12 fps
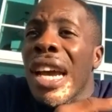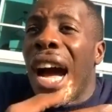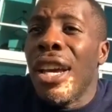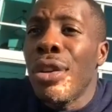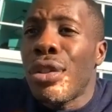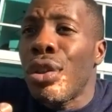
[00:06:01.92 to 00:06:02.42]

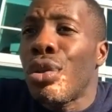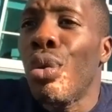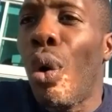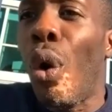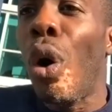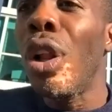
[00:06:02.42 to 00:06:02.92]
I used to do
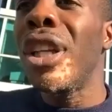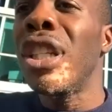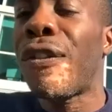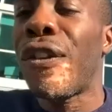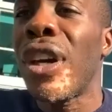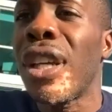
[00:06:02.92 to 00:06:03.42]
all
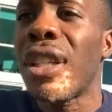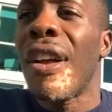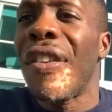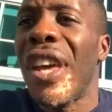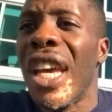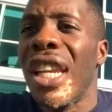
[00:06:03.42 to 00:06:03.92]
these things
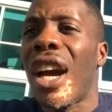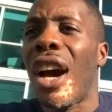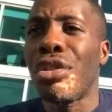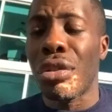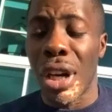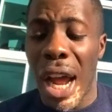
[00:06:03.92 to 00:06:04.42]
in the
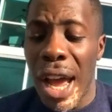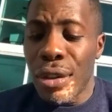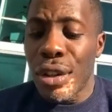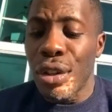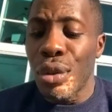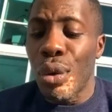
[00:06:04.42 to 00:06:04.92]
country. I
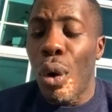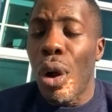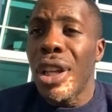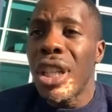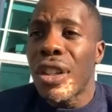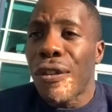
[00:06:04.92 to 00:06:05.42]
used to do all
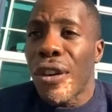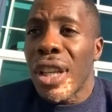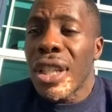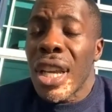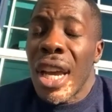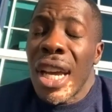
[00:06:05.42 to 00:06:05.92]
these
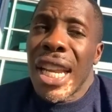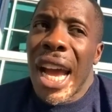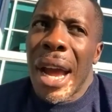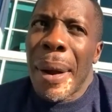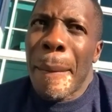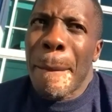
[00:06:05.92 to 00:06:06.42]
things
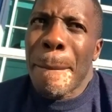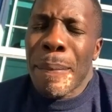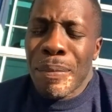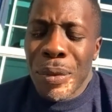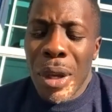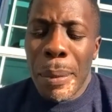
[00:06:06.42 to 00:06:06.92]
that
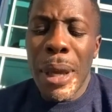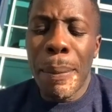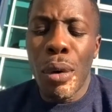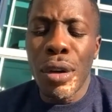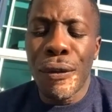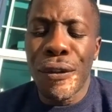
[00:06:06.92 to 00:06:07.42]

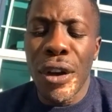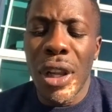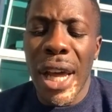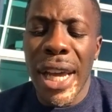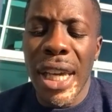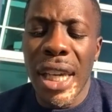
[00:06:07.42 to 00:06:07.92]
people would feel
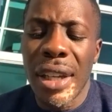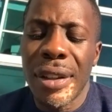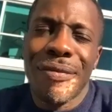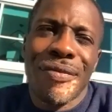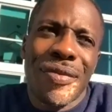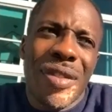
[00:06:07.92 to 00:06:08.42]
like
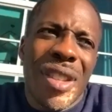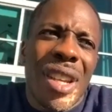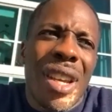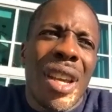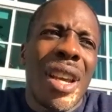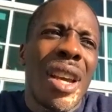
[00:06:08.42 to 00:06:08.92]

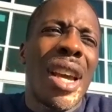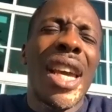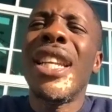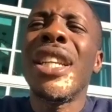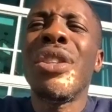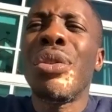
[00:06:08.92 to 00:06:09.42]
he
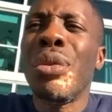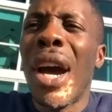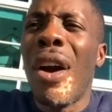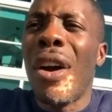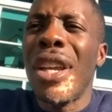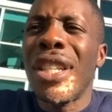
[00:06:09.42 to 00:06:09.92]
didn't do that
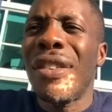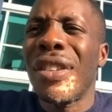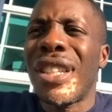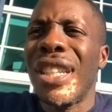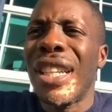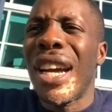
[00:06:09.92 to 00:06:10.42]
or he's never
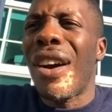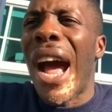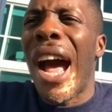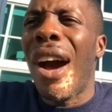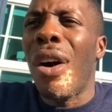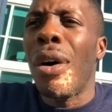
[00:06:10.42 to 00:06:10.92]
seen that.
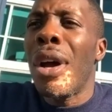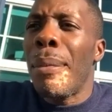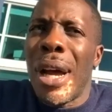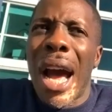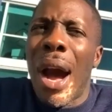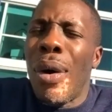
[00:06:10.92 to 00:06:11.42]
How?
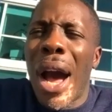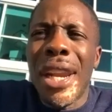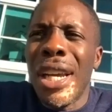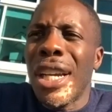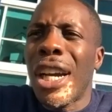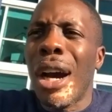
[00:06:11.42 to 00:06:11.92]
I
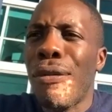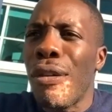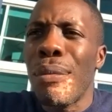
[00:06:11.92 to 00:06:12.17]
didn't come from the